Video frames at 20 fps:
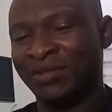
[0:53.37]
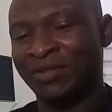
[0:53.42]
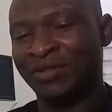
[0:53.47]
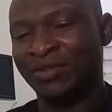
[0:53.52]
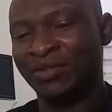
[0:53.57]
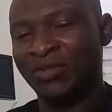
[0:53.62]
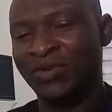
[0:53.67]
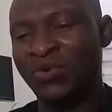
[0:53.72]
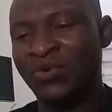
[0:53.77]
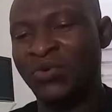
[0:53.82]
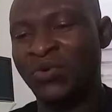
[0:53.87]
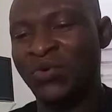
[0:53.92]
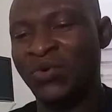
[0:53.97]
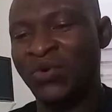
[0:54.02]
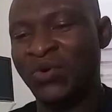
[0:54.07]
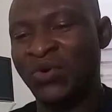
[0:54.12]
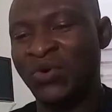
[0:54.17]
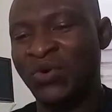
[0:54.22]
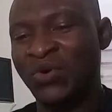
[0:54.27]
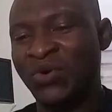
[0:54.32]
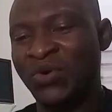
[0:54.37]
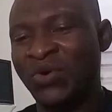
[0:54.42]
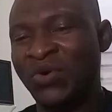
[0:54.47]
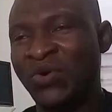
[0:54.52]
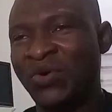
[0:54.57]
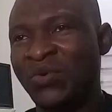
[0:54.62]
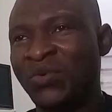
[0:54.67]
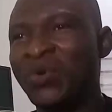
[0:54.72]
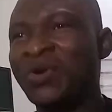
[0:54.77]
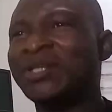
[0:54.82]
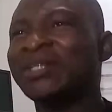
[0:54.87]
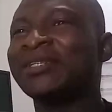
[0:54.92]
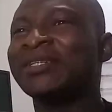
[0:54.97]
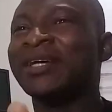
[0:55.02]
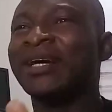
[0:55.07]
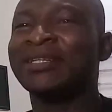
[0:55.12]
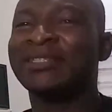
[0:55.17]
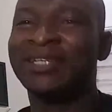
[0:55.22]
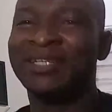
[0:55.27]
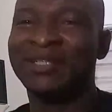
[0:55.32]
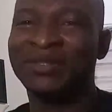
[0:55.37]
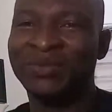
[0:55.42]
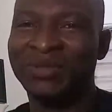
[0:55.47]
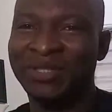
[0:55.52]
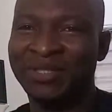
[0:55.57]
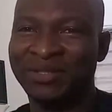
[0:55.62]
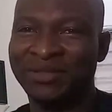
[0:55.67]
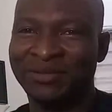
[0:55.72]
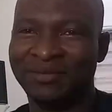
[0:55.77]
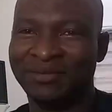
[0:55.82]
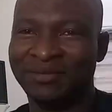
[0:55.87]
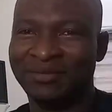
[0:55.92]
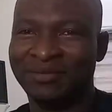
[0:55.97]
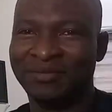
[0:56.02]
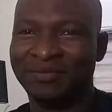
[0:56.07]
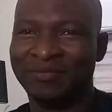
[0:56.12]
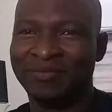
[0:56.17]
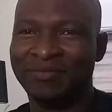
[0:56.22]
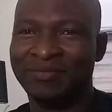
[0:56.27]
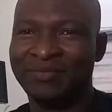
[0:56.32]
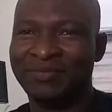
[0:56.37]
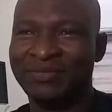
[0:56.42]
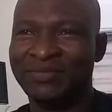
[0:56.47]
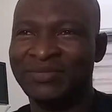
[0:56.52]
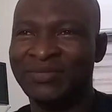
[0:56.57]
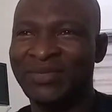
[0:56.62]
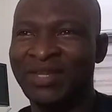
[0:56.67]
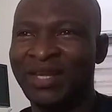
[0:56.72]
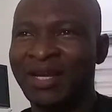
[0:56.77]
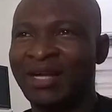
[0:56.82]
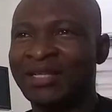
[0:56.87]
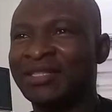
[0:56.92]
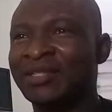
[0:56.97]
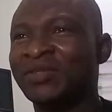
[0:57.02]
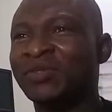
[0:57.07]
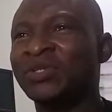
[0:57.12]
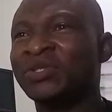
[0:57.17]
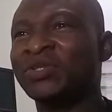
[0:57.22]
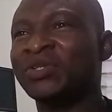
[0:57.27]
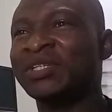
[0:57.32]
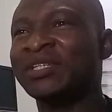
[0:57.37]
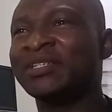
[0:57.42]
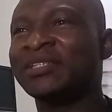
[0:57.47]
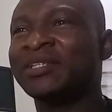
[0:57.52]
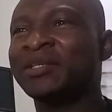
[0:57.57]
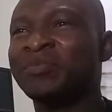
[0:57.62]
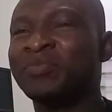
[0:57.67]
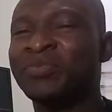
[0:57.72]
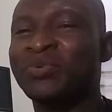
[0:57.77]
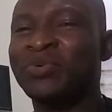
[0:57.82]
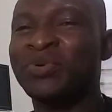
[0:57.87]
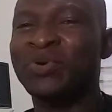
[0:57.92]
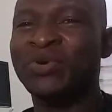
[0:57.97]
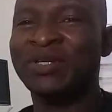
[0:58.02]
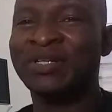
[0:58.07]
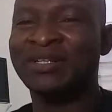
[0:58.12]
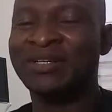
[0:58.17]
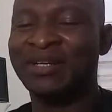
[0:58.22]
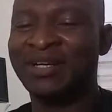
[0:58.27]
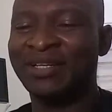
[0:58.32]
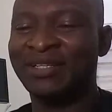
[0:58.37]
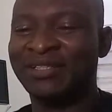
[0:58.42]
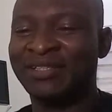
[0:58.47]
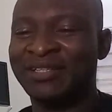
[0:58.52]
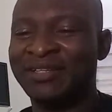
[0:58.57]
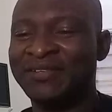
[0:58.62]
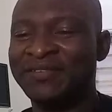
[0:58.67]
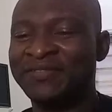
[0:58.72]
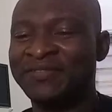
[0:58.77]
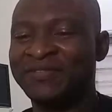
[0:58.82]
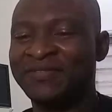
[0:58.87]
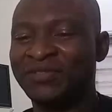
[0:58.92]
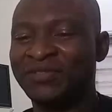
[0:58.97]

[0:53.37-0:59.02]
So, what is attenuation? Attenuation is the progressive